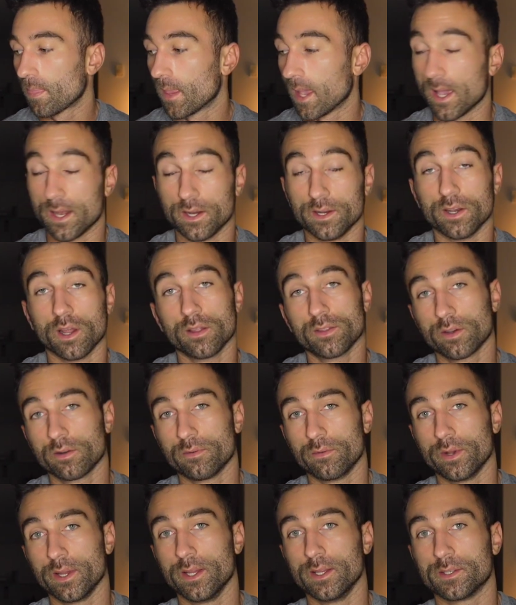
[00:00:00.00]
And another
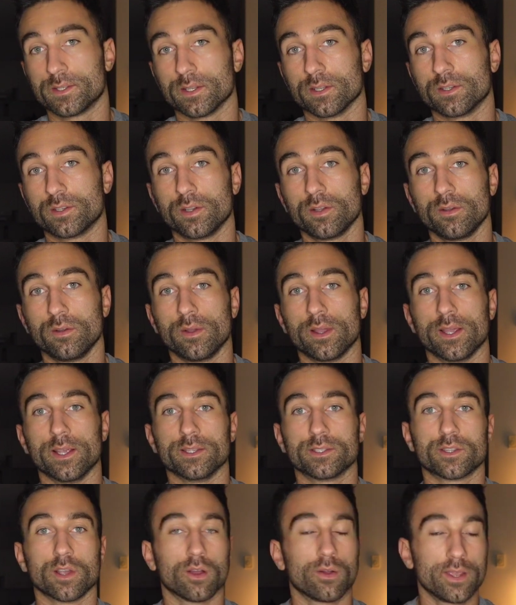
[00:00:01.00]
reason too
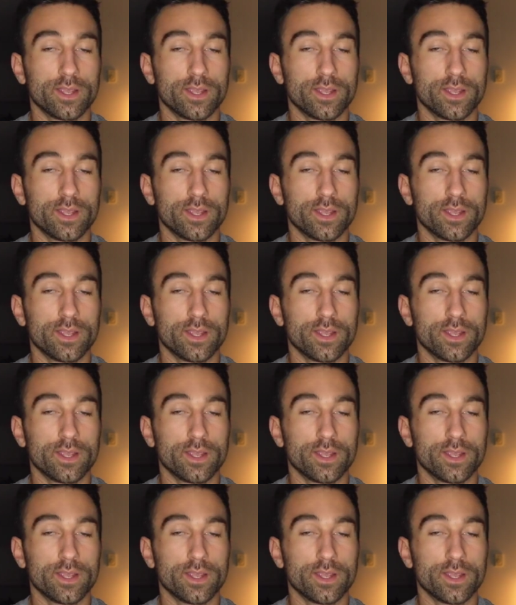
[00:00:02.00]
is though,